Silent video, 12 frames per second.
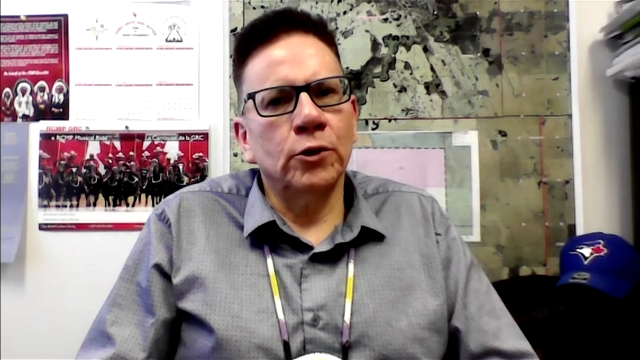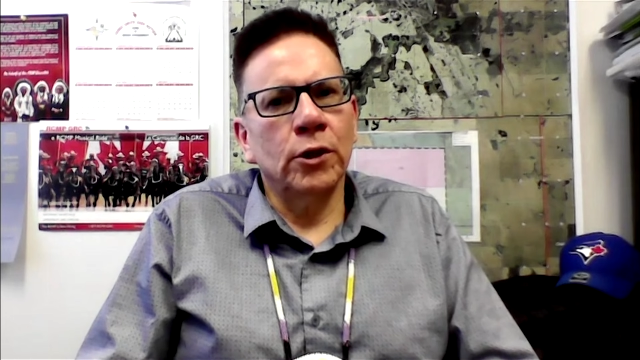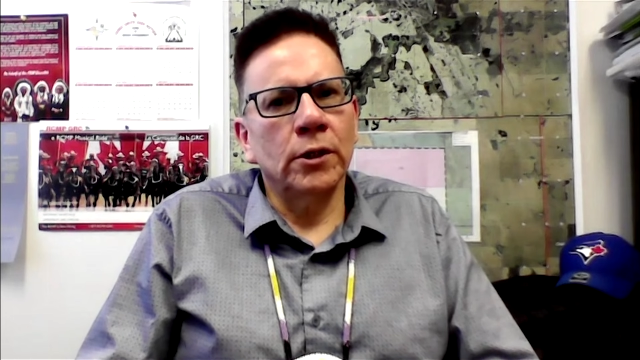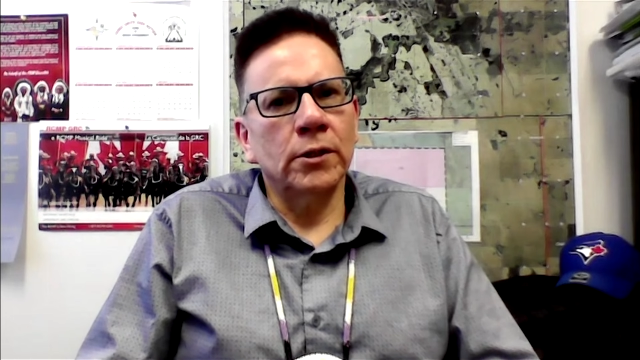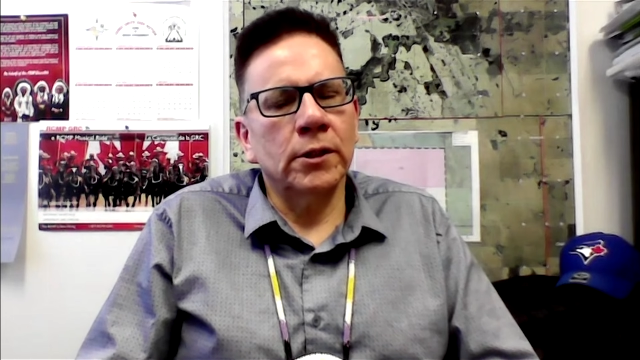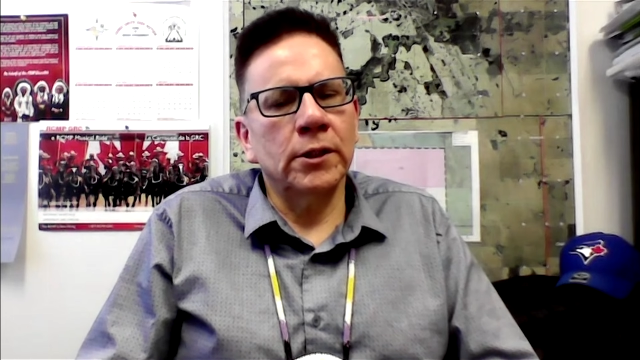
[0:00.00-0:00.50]

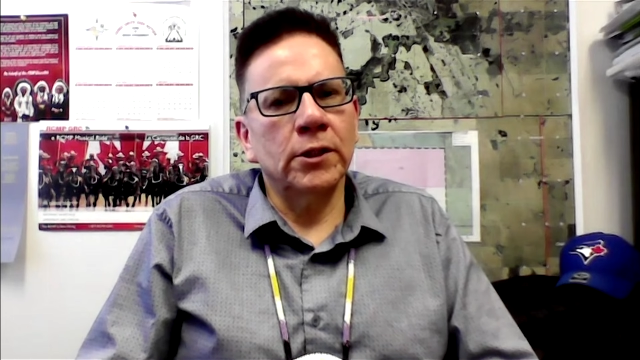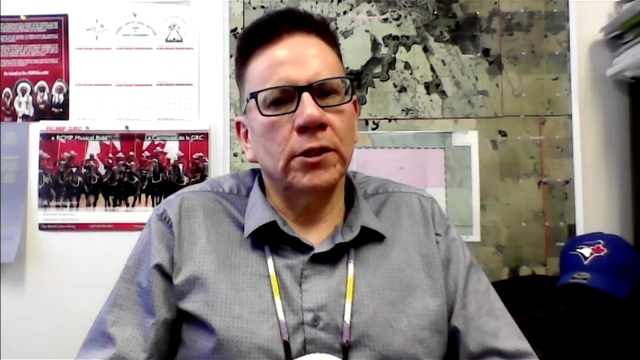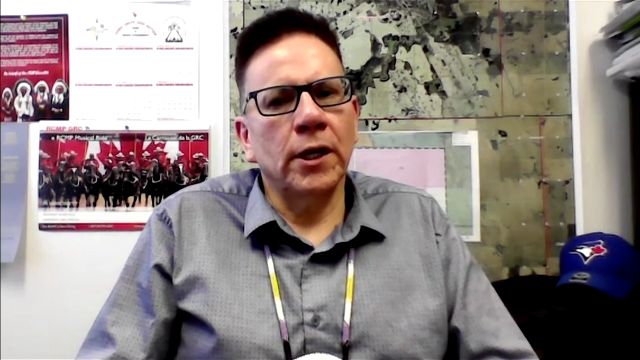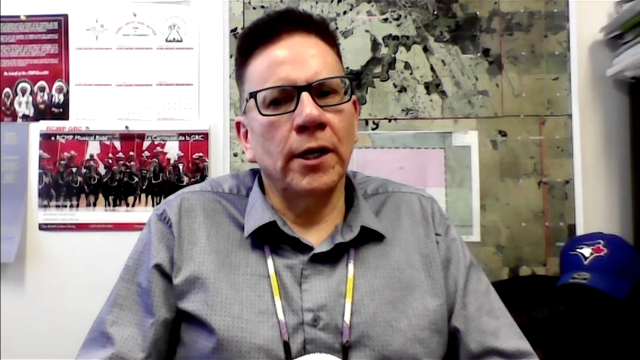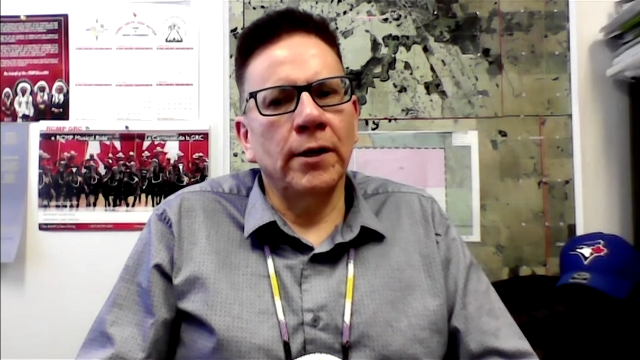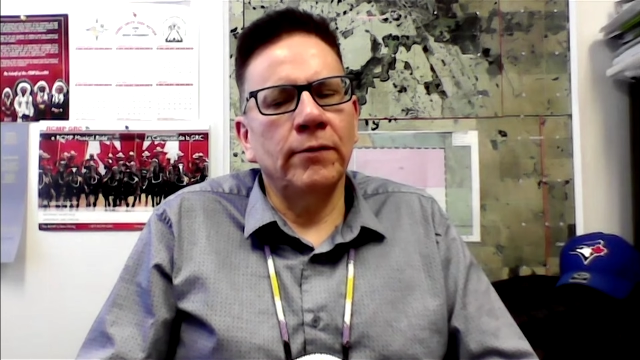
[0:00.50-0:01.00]
drugs in his
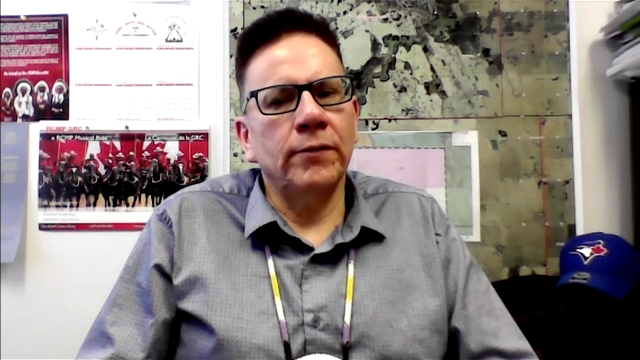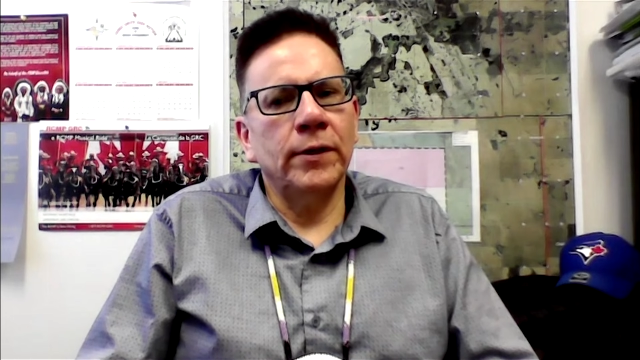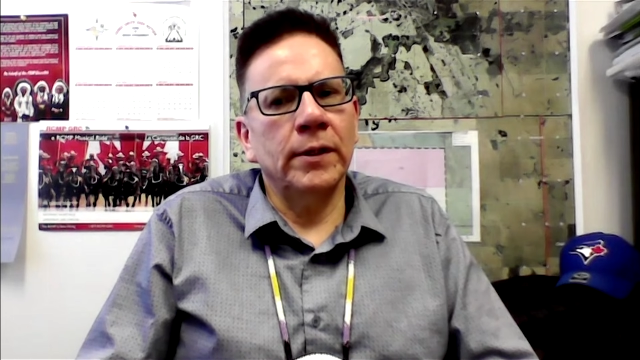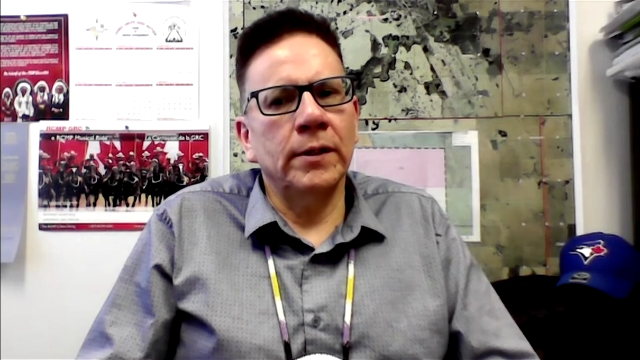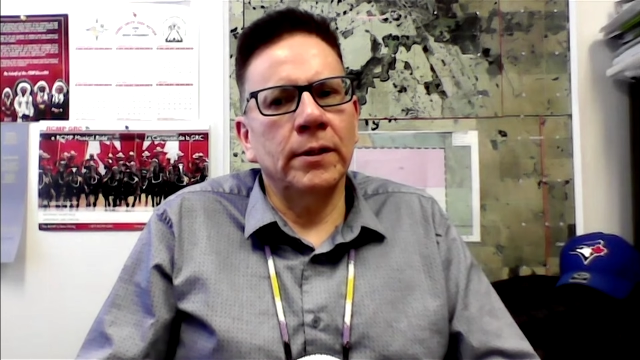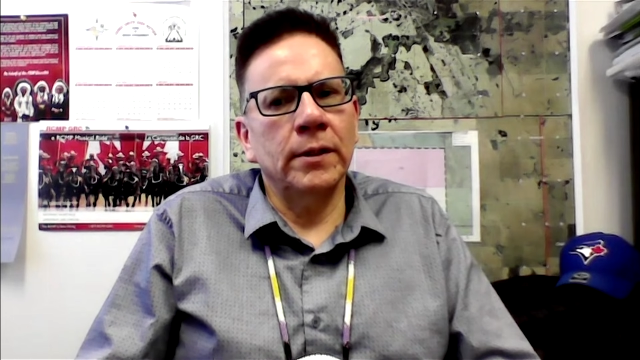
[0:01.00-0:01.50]
life,
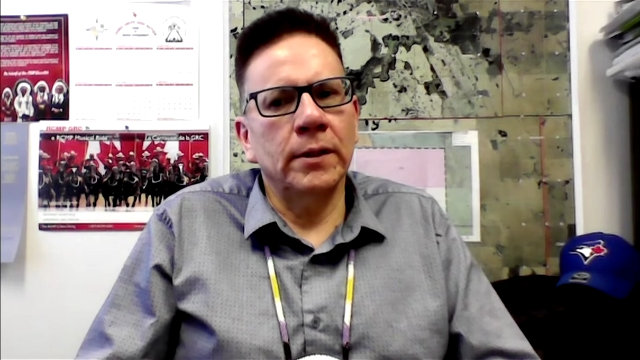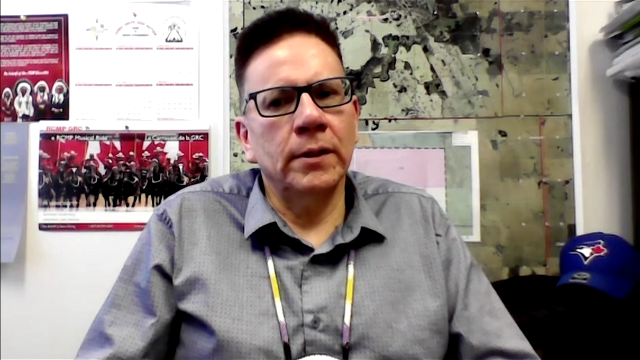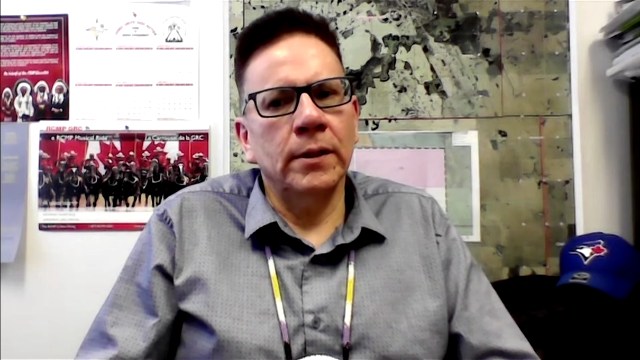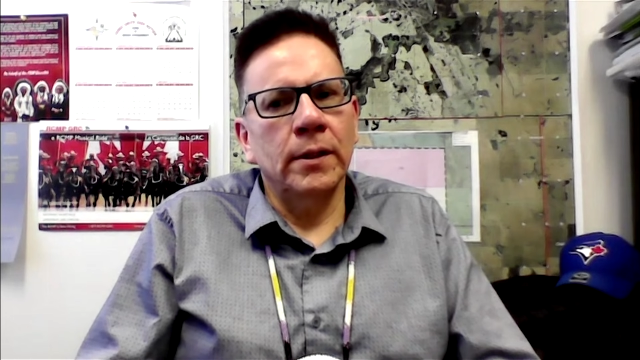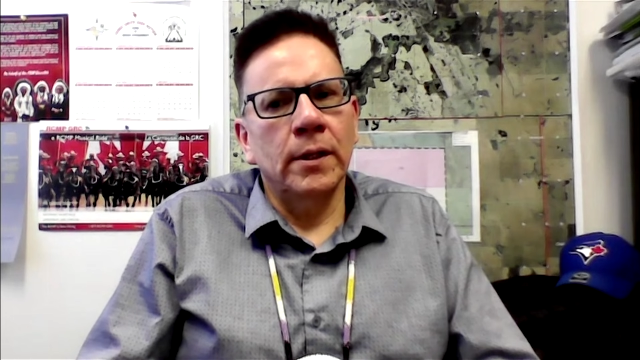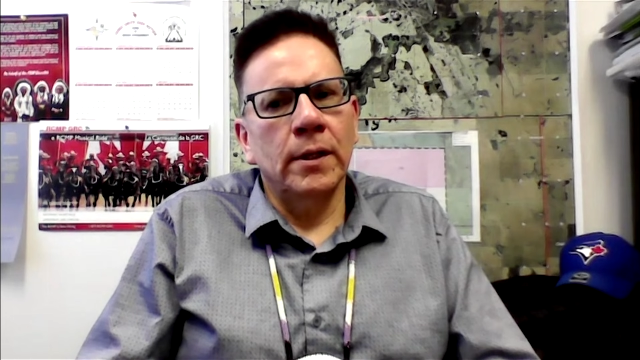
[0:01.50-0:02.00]

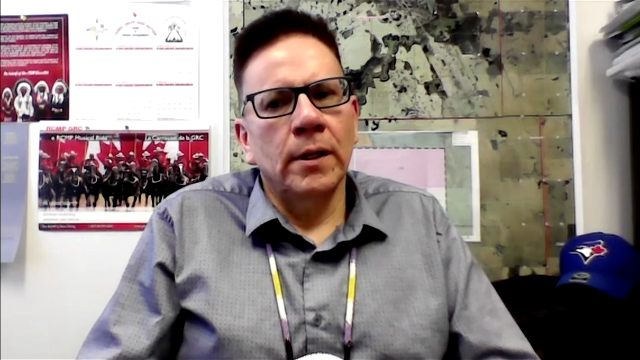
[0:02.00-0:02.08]
and